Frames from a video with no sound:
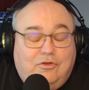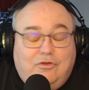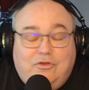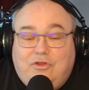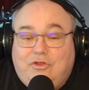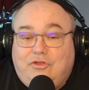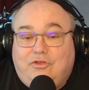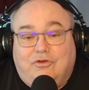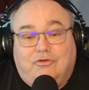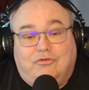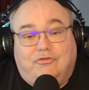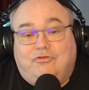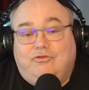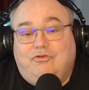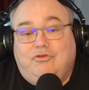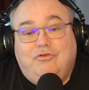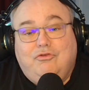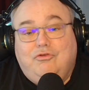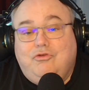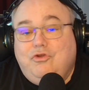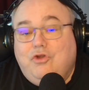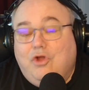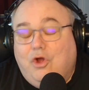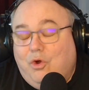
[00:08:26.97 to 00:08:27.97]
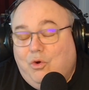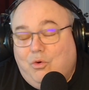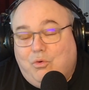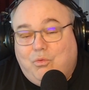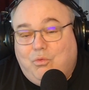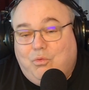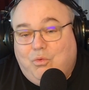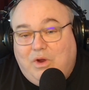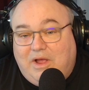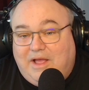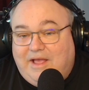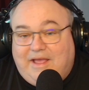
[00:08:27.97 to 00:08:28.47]
There's no
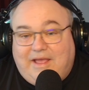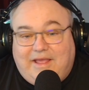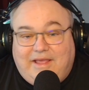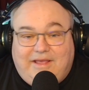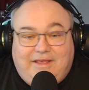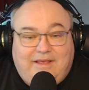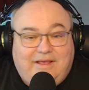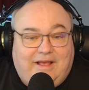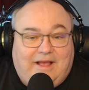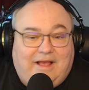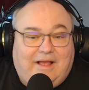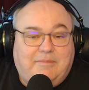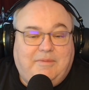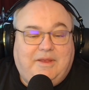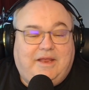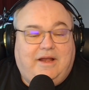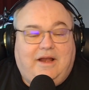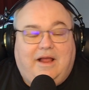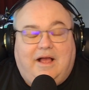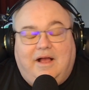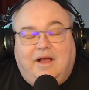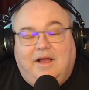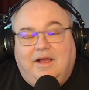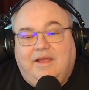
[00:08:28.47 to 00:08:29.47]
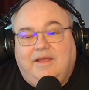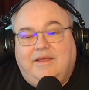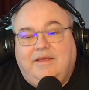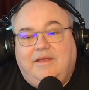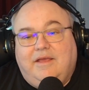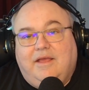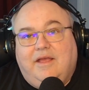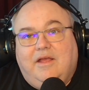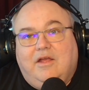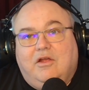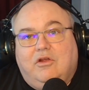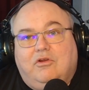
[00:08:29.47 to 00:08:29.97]
way. I mean, I
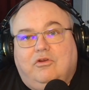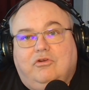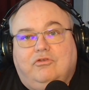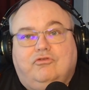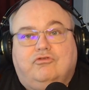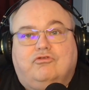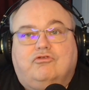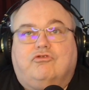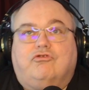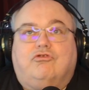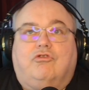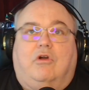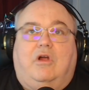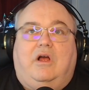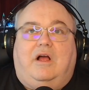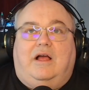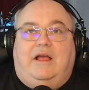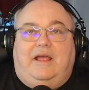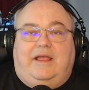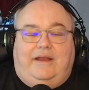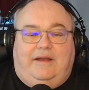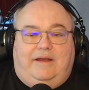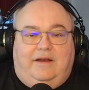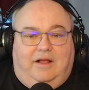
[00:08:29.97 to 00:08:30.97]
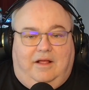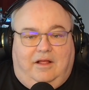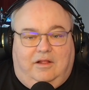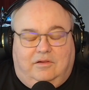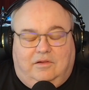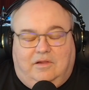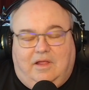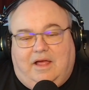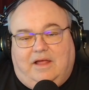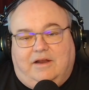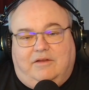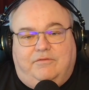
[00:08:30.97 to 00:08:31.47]
tried a
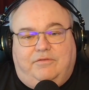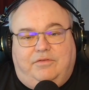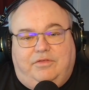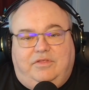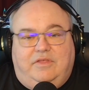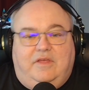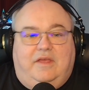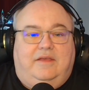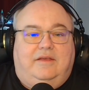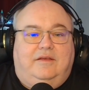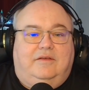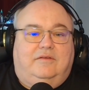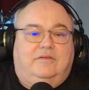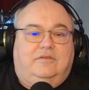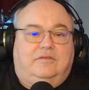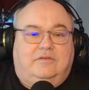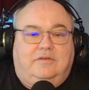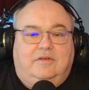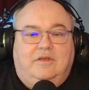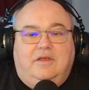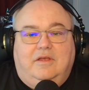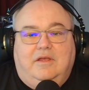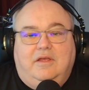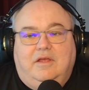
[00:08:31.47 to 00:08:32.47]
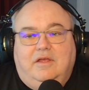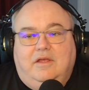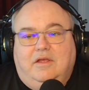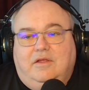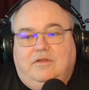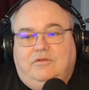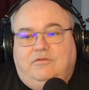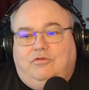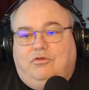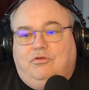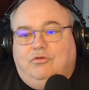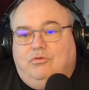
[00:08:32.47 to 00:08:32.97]
lot of things
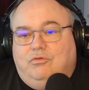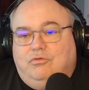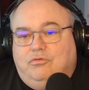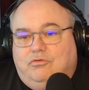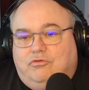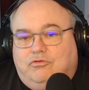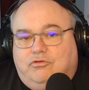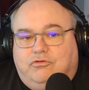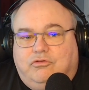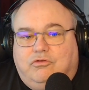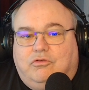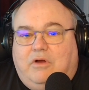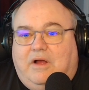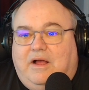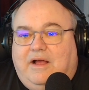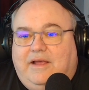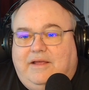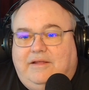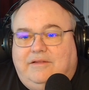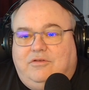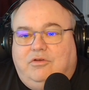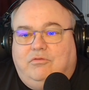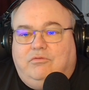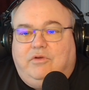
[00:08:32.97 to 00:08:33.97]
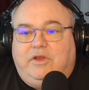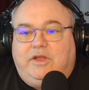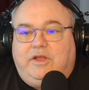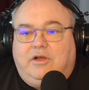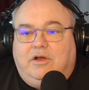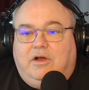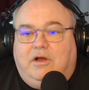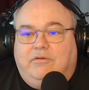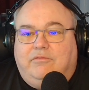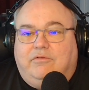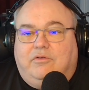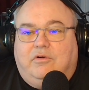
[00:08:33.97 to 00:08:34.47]
to try to
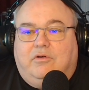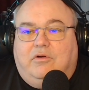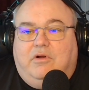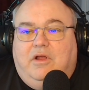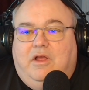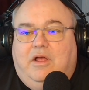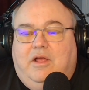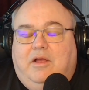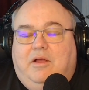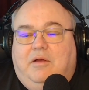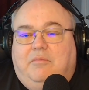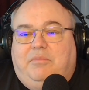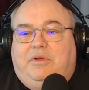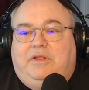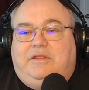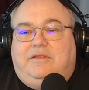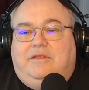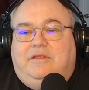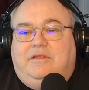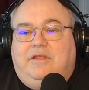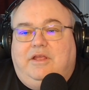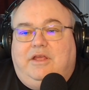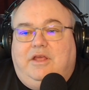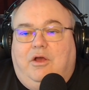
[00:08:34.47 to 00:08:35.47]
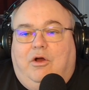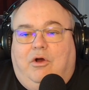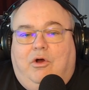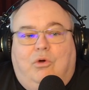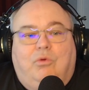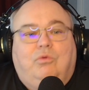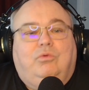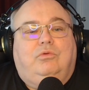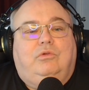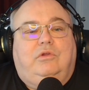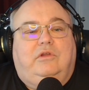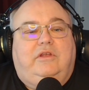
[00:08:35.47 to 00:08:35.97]
recover, but the
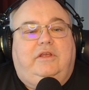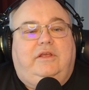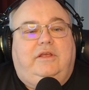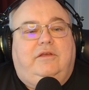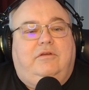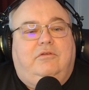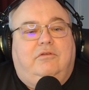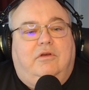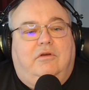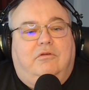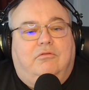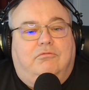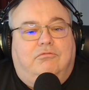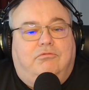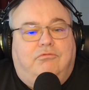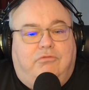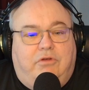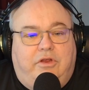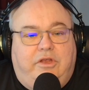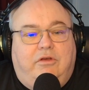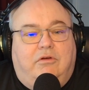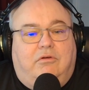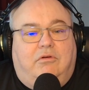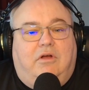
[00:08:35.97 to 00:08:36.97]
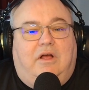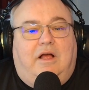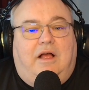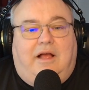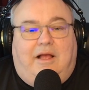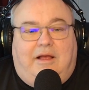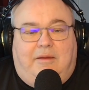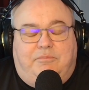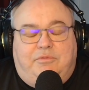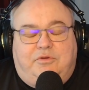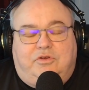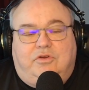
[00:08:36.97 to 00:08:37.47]
only real
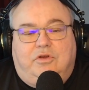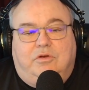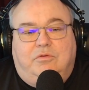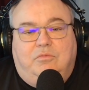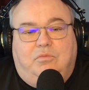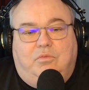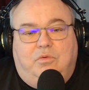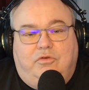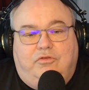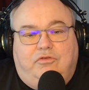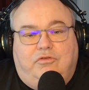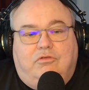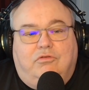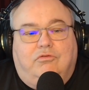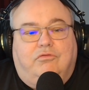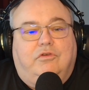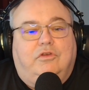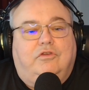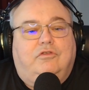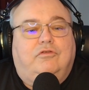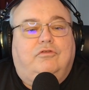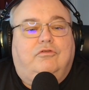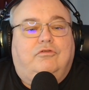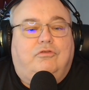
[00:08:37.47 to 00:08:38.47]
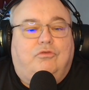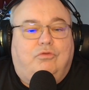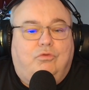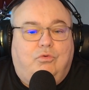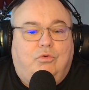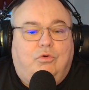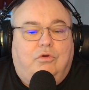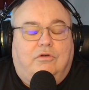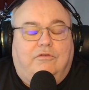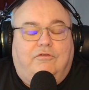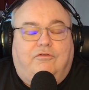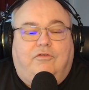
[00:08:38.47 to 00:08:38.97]
option was to
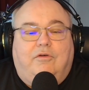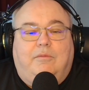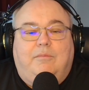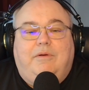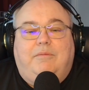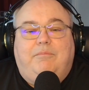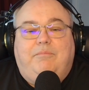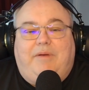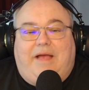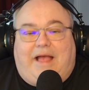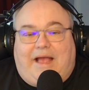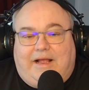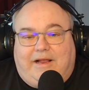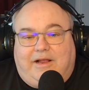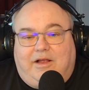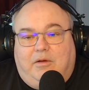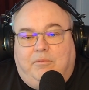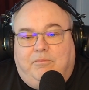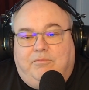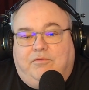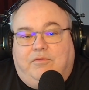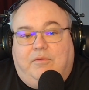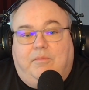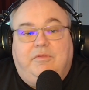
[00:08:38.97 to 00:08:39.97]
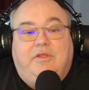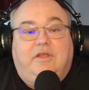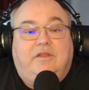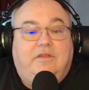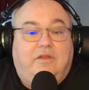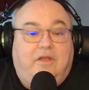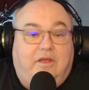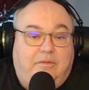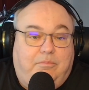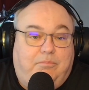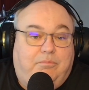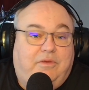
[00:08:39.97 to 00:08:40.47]
restore from a backup from the
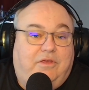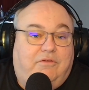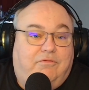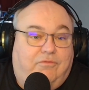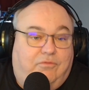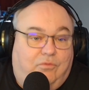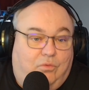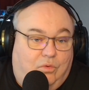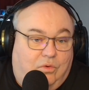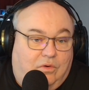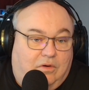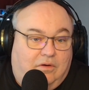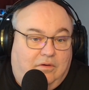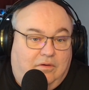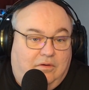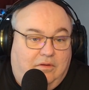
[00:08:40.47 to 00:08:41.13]
night before.